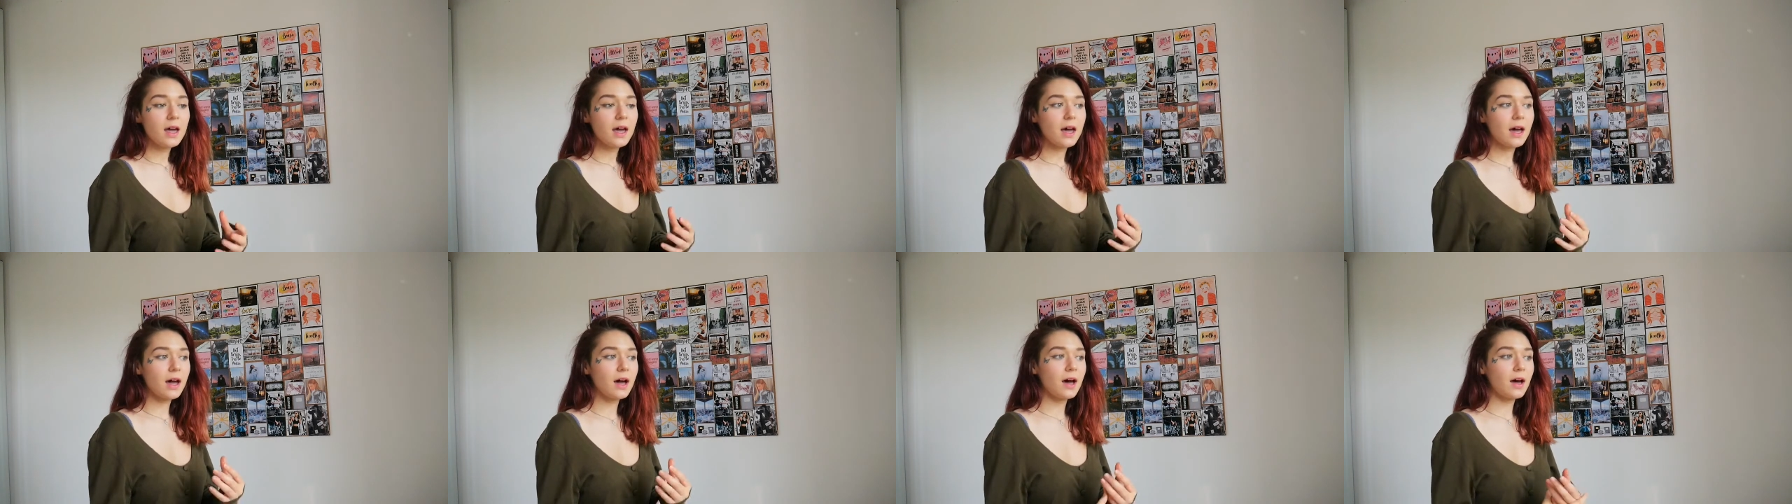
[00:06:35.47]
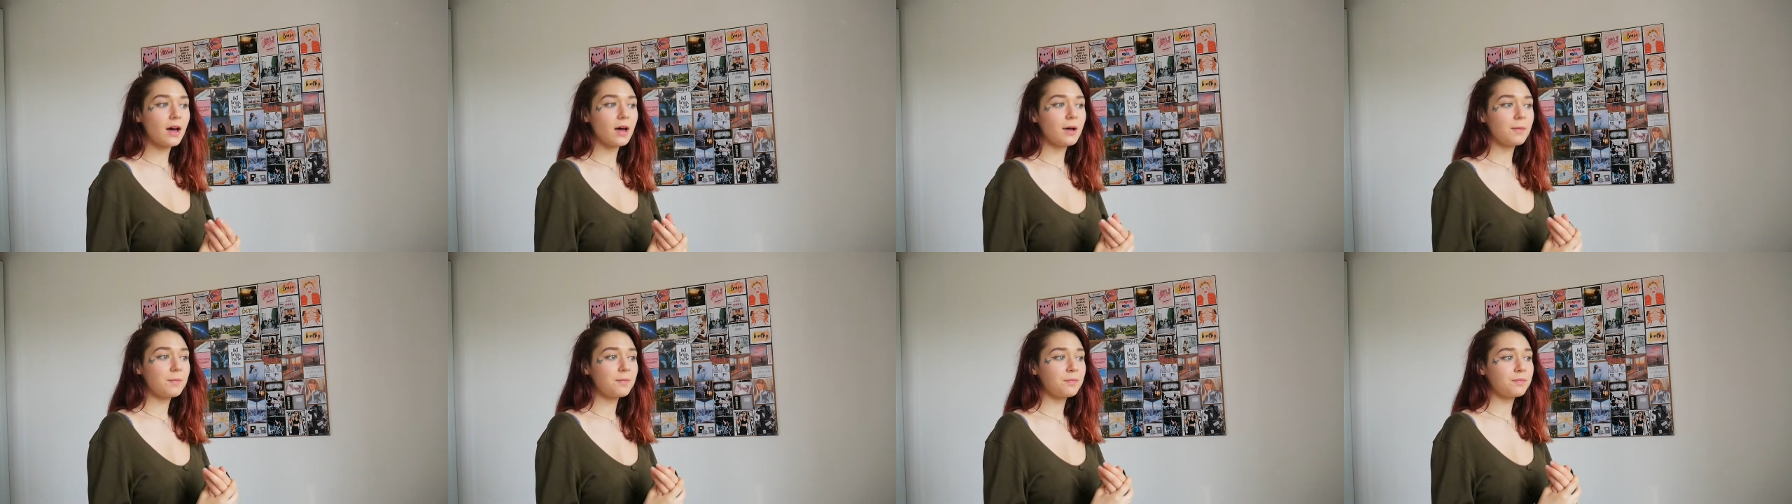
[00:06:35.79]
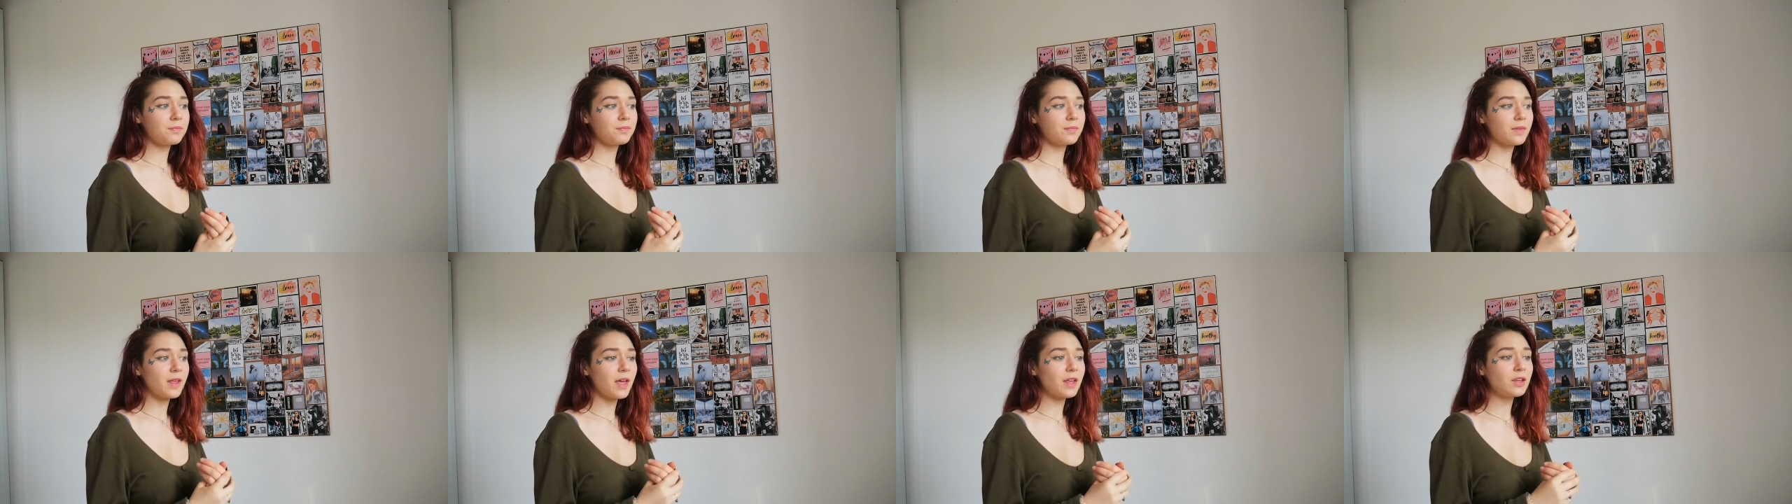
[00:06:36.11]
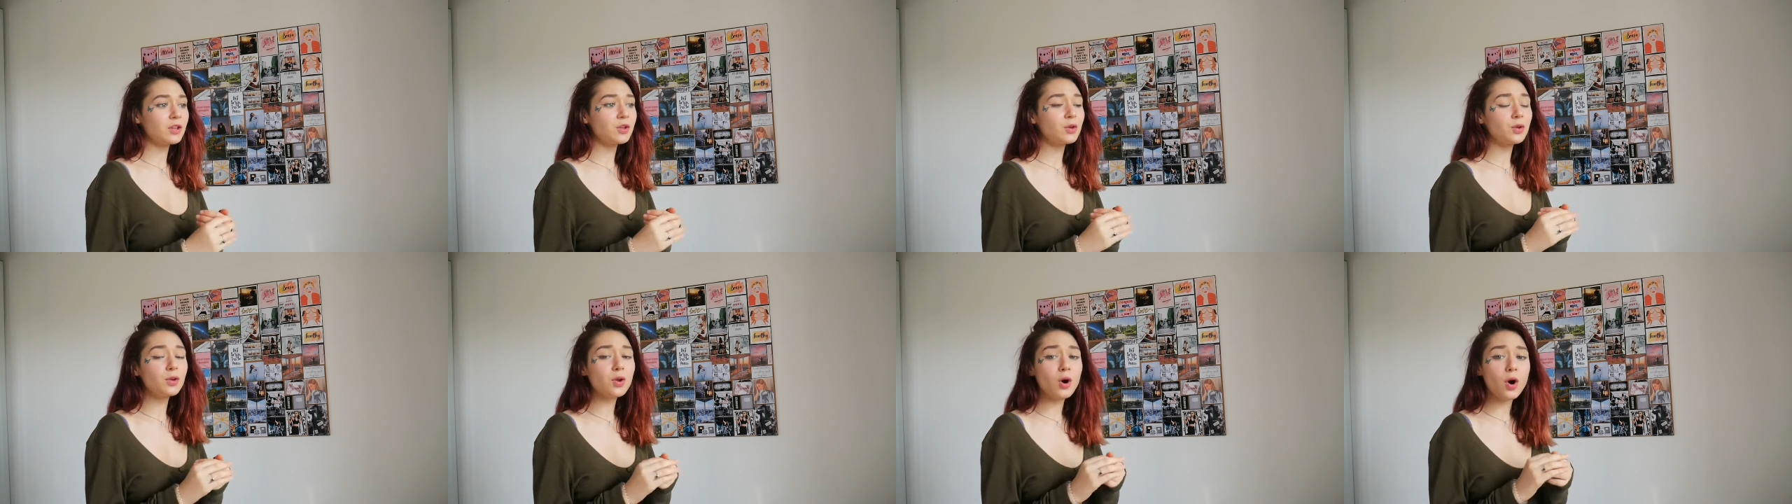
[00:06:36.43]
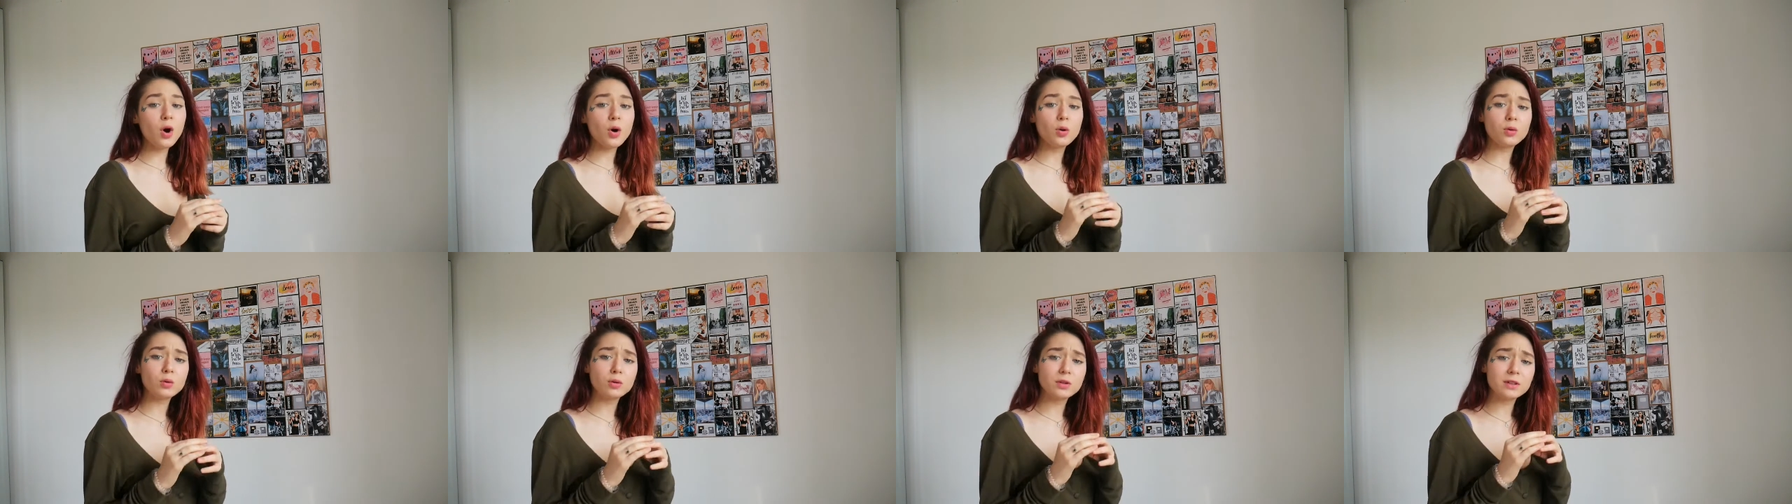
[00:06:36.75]
And you
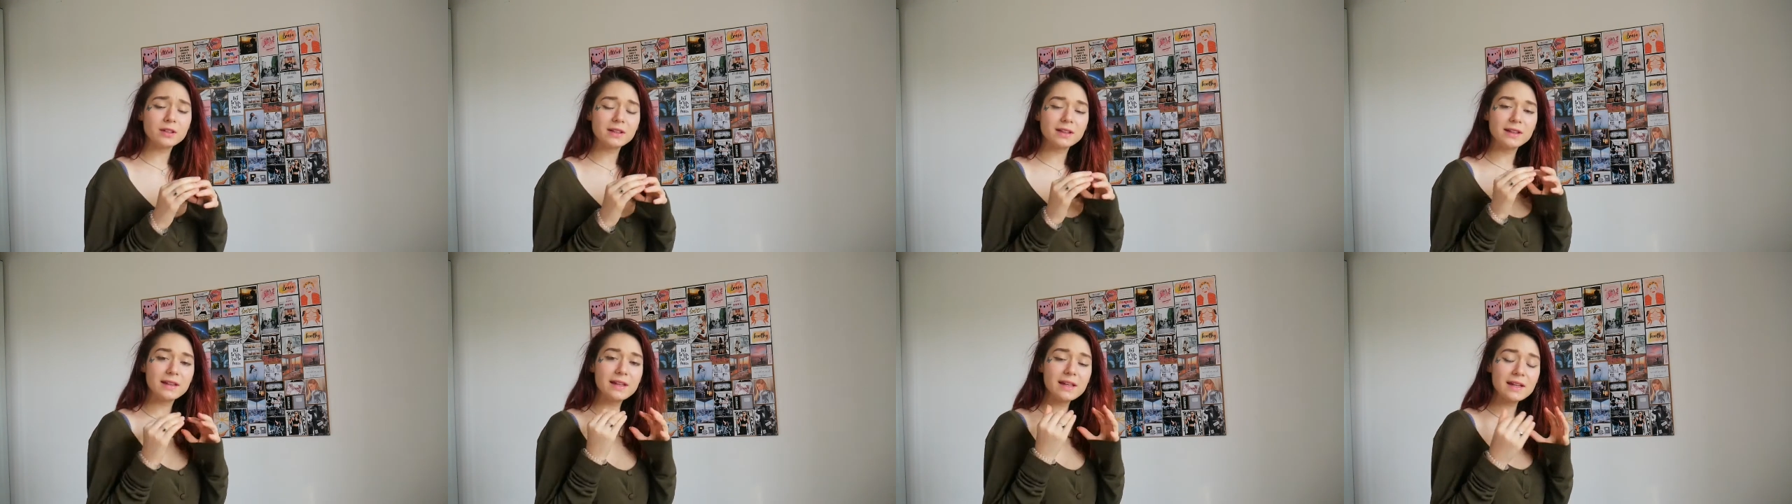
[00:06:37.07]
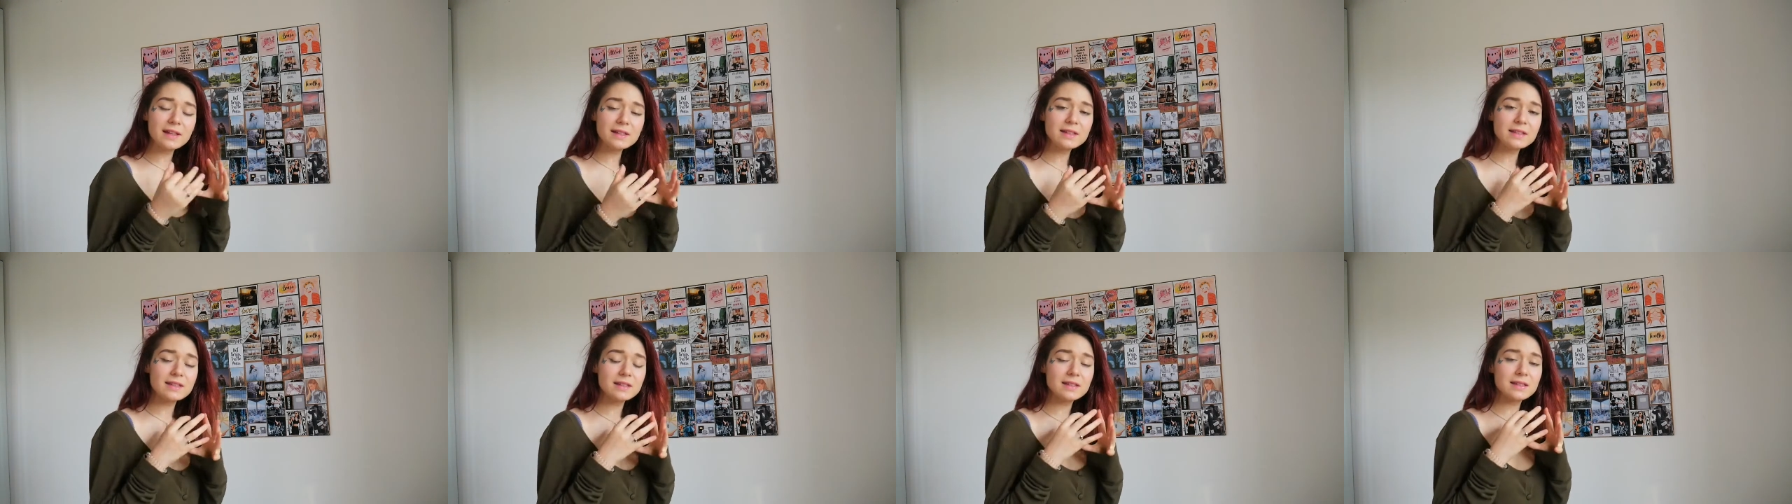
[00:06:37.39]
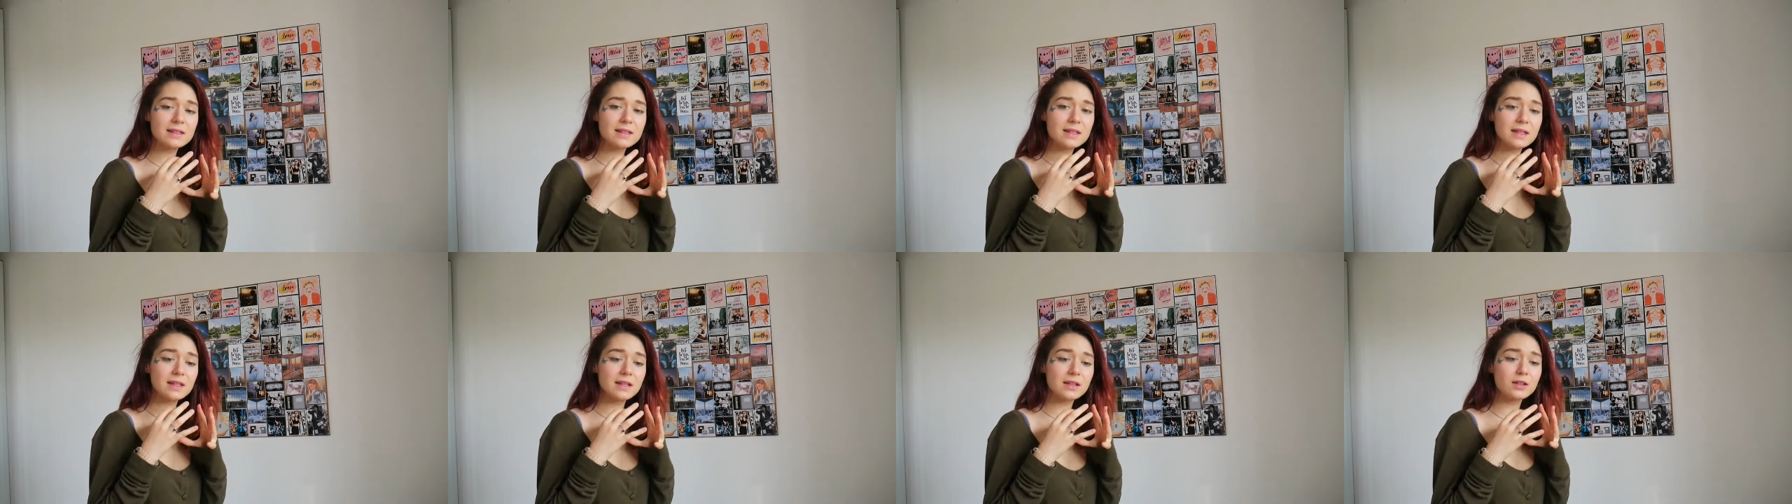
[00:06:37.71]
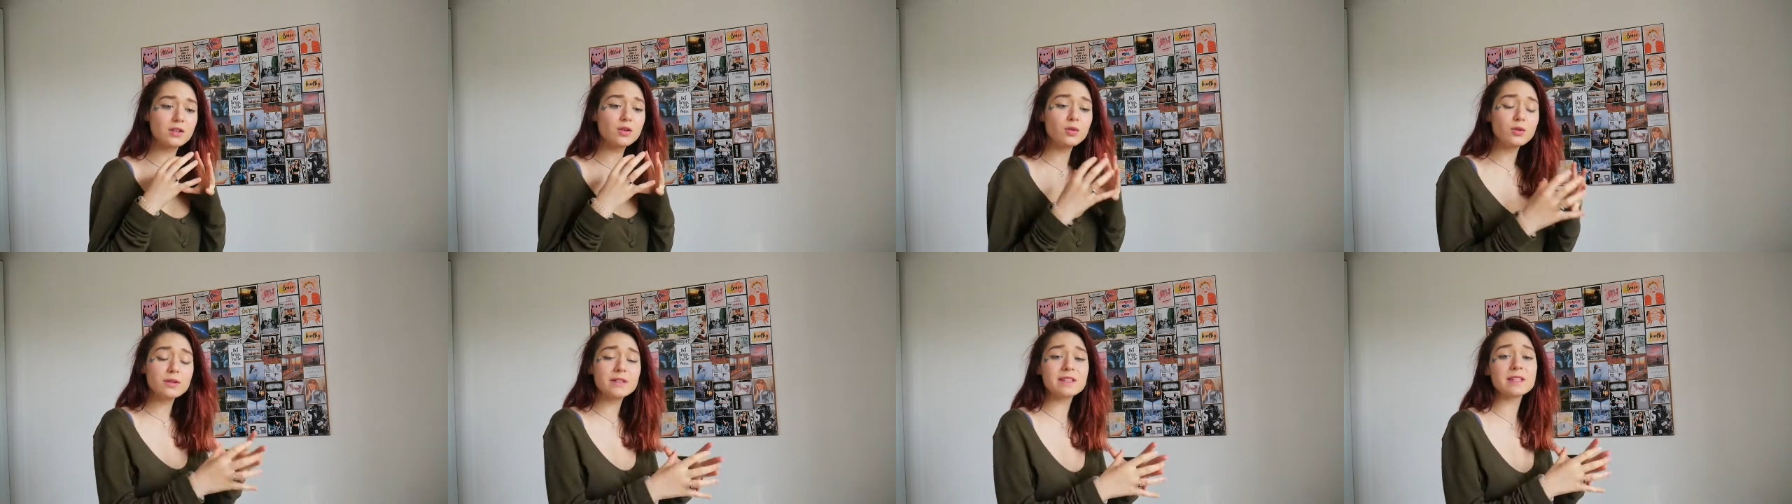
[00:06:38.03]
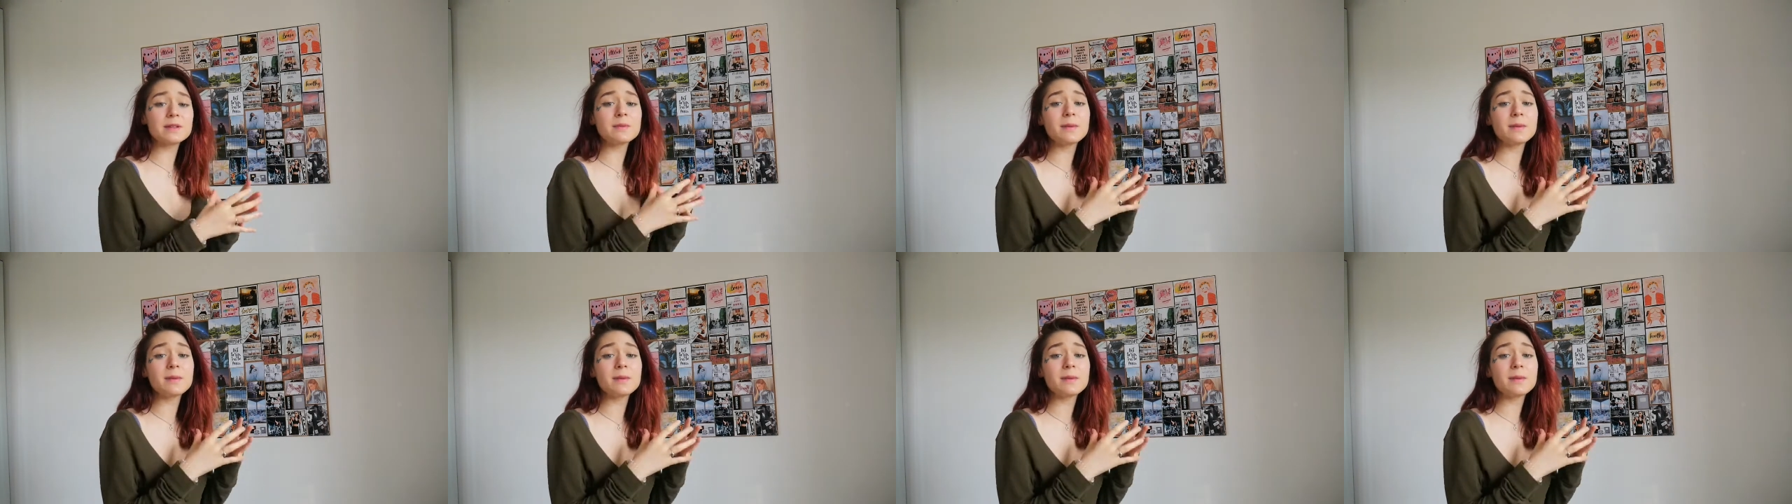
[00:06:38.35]
know, those